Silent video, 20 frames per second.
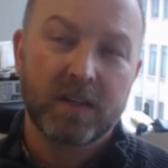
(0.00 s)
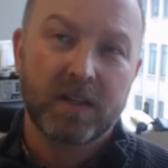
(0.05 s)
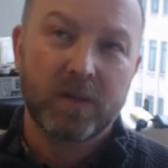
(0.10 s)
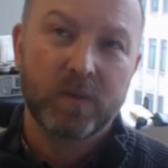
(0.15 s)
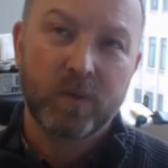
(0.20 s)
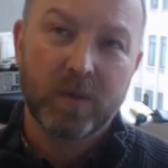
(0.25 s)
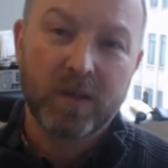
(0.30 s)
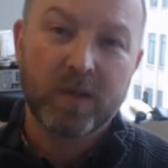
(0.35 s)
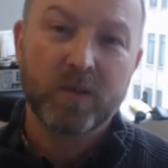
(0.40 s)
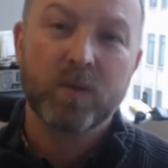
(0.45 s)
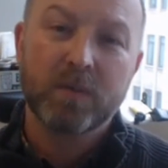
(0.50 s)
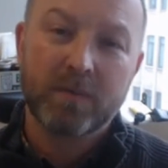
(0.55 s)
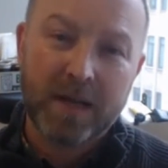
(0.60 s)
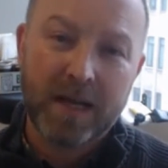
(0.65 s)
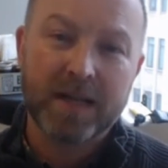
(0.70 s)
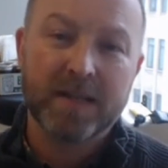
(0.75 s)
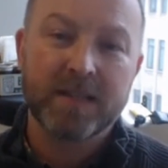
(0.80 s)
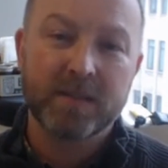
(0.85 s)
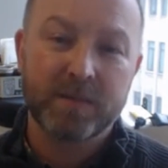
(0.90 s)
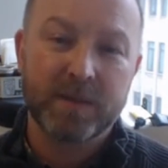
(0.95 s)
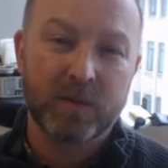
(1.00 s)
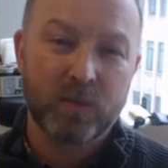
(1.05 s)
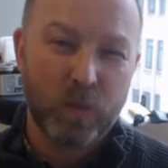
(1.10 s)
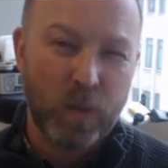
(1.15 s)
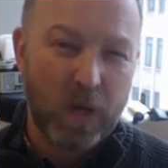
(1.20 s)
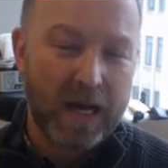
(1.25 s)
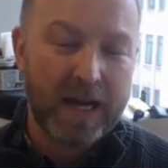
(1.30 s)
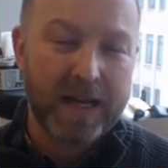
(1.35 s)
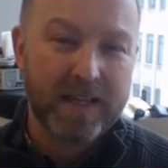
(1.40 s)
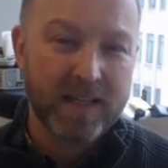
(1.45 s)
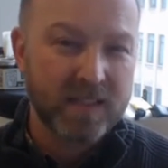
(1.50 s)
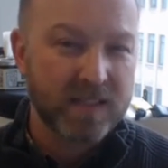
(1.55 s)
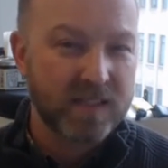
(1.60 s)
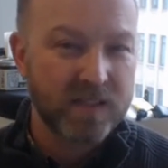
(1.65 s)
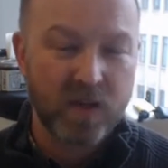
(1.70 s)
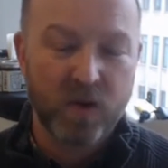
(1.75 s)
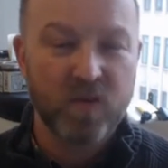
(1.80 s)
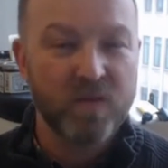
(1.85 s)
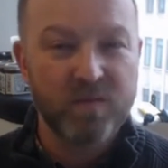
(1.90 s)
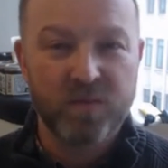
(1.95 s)
really reminds me why it's
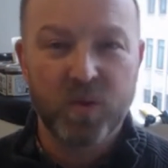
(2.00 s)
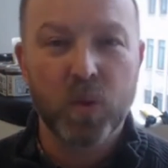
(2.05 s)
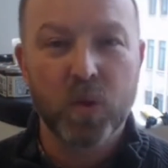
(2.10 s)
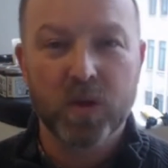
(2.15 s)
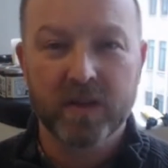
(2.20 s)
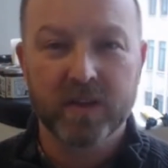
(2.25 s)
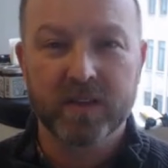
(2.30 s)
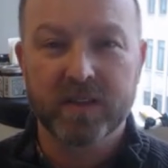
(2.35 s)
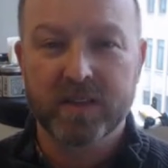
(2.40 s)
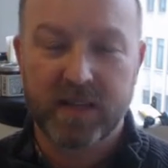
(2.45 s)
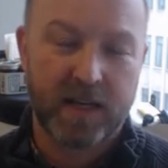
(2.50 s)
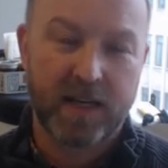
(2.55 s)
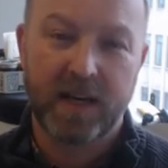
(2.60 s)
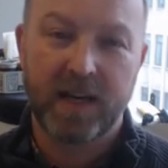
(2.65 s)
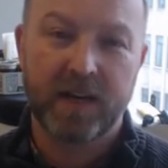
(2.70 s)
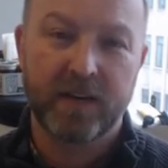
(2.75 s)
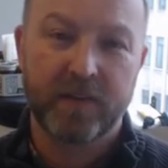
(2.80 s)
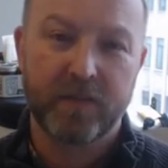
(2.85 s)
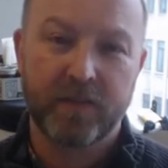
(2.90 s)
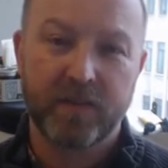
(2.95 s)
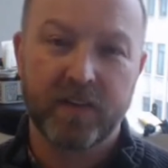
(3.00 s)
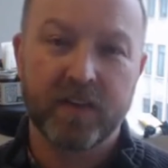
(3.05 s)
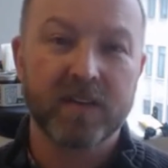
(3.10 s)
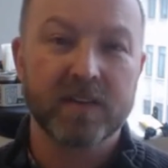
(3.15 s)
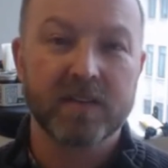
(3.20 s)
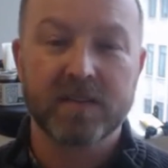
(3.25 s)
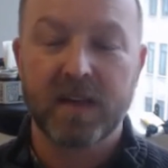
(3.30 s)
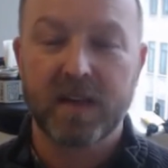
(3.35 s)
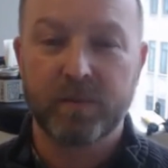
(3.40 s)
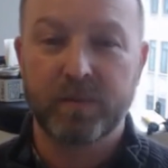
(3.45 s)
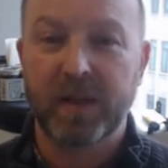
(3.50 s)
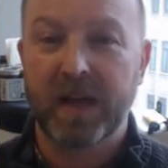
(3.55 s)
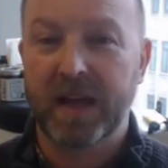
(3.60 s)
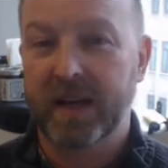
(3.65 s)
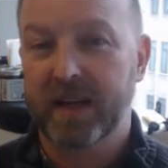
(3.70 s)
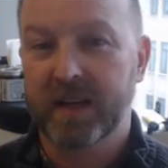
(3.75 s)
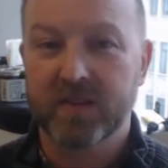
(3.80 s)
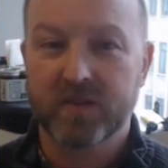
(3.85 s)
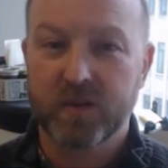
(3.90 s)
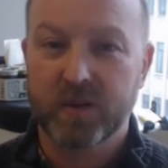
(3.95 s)
so important to have things like
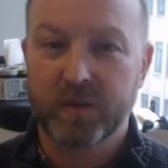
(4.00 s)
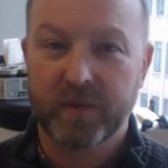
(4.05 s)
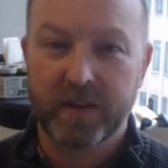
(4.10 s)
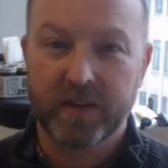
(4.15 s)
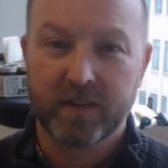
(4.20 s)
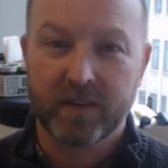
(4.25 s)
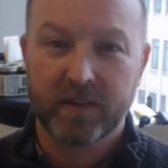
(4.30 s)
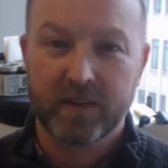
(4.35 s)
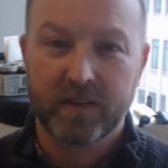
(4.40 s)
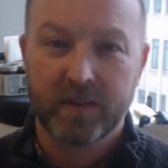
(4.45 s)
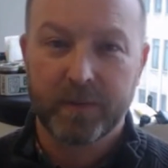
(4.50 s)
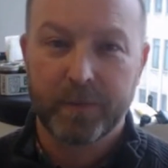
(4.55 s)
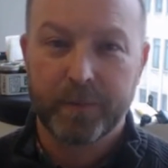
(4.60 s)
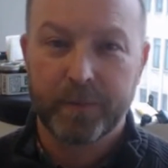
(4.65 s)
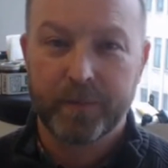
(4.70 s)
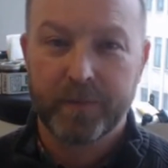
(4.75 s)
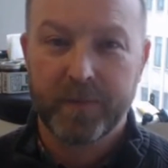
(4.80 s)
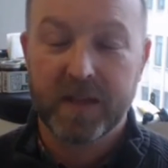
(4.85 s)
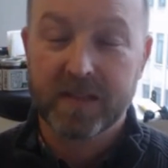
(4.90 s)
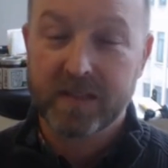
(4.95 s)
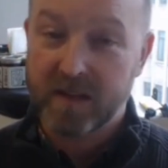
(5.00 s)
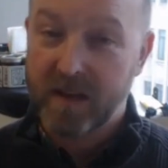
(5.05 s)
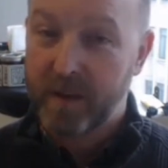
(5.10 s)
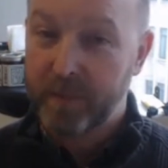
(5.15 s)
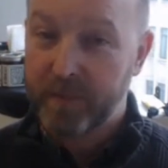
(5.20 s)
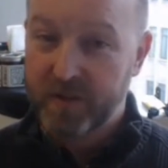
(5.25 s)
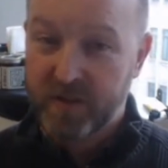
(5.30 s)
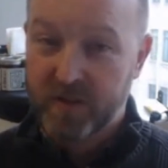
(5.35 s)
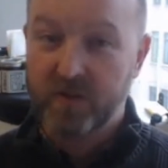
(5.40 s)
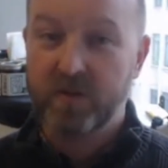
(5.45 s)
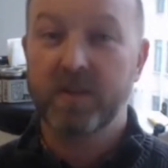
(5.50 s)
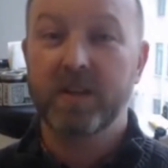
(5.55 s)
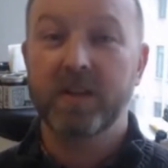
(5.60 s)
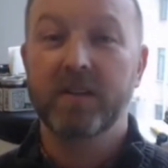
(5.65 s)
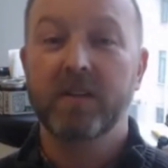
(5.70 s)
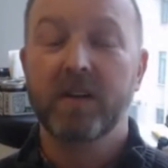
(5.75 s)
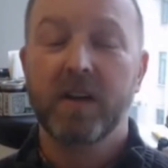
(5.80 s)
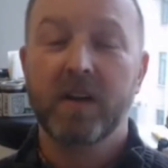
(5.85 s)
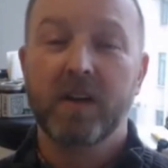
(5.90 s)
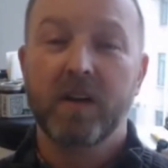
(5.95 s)
Black History Month. It's an
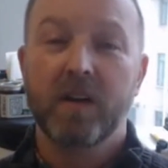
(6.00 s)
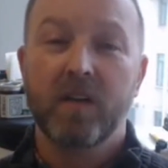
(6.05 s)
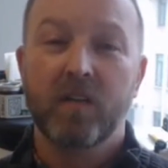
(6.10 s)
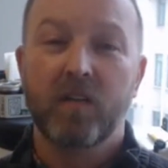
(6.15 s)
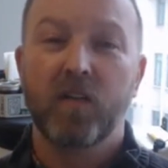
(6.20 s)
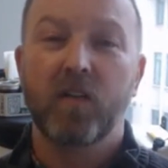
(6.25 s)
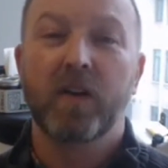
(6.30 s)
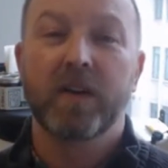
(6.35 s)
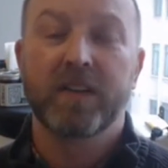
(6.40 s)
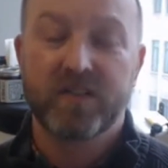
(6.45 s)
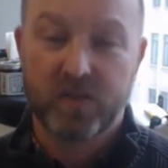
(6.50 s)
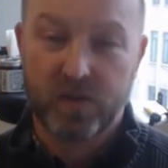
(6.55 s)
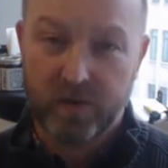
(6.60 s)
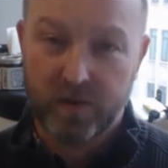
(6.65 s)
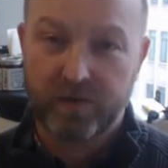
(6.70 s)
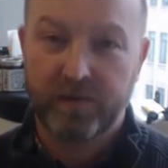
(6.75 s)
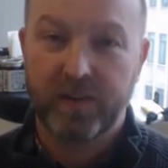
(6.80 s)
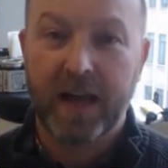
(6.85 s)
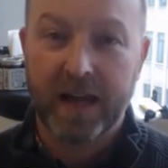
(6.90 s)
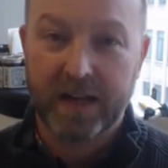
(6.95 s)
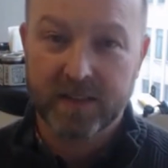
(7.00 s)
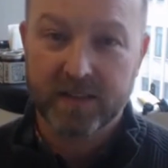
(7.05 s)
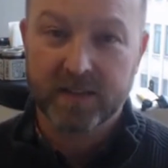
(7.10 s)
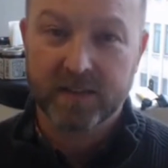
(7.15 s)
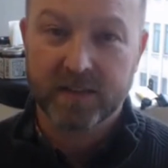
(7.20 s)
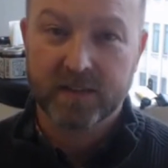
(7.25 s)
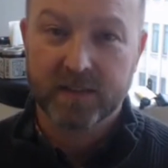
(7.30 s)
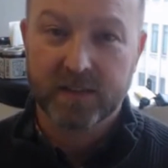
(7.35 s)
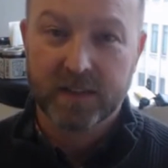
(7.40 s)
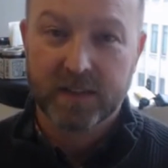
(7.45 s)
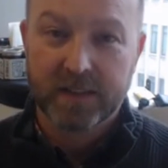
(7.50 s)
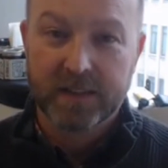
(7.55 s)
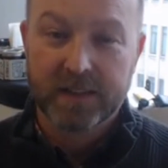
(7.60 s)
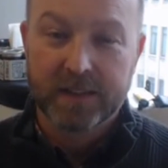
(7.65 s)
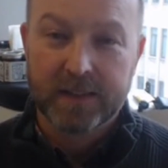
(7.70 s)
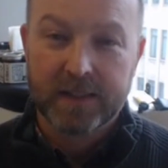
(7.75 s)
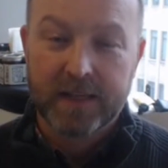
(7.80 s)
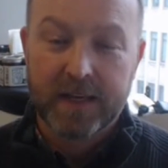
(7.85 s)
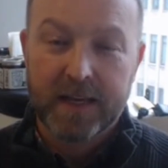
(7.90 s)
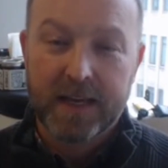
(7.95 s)
opportunity for us to reflect.
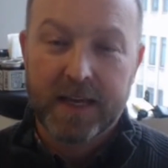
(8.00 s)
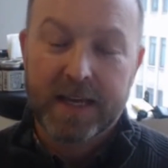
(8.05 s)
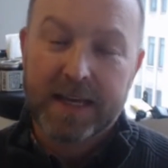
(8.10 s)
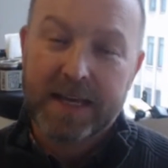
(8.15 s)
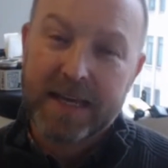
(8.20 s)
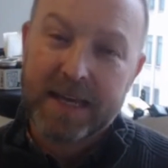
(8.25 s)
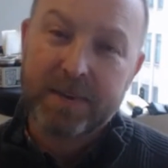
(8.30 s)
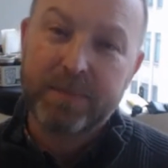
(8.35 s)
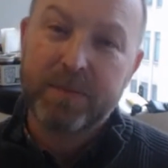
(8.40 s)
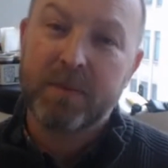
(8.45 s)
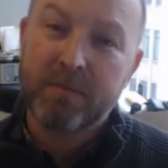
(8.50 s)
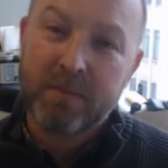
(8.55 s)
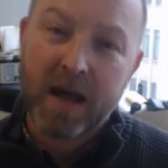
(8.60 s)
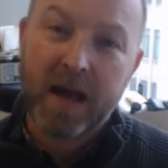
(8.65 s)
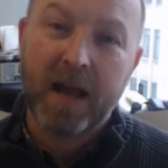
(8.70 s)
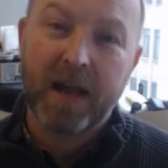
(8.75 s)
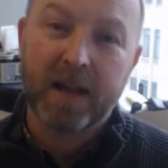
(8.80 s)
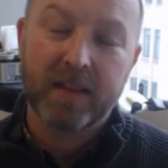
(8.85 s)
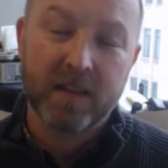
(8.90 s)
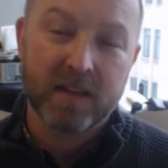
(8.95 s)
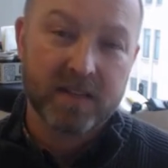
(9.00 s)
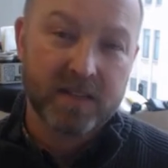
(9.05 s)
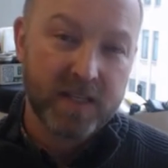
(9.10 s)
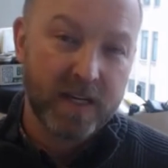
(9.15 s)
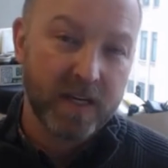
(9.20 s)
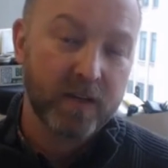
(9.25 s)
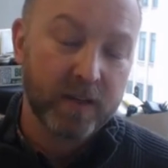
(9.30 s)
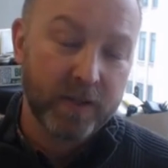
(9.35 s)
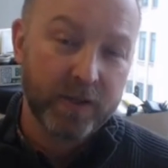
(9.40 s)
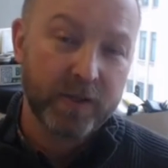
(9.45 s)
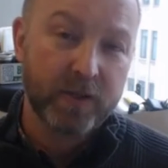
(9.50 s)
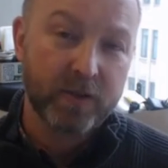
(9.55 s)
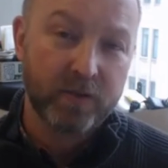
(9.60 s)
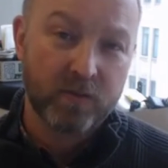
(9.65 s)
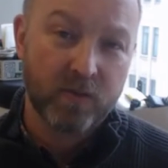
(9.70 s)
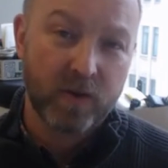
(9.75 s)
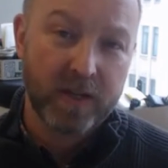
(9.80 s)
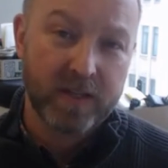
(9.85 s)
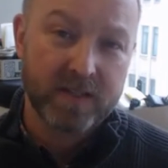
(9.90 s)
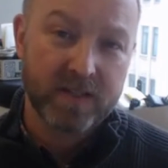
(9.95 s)
Keep in mind, the Ontario
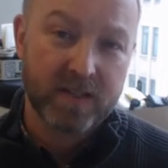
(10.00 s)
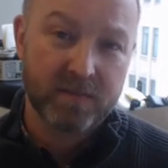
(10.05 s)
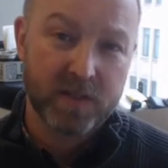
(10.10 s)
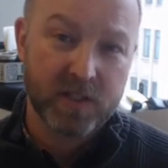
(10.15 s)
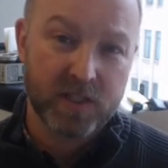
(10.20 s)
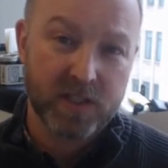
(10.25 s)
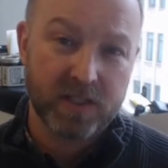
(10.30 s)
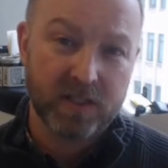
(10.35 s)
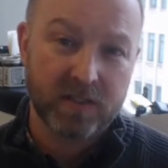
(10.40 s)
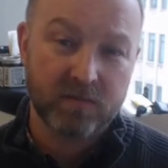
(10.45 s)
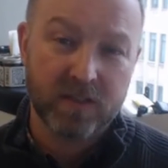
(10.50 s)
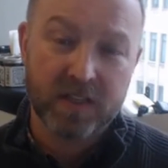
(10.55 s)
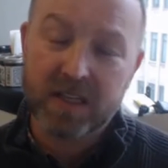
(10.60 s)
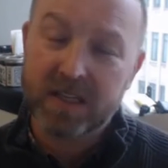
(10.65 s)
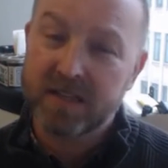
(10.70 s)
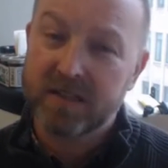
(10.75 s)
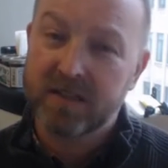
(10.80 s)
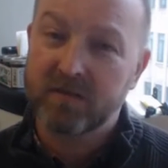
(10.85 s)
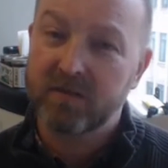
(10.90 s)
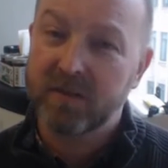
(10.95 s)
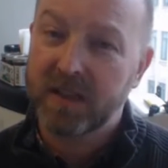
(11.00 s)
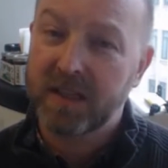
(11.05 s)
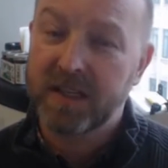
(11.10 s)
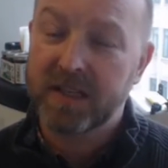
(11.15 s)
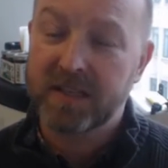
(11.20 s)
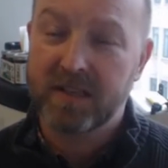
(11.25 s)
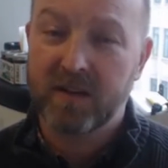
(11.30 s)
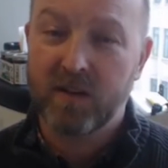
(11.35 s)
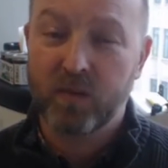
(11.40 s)
Human Rights Commission The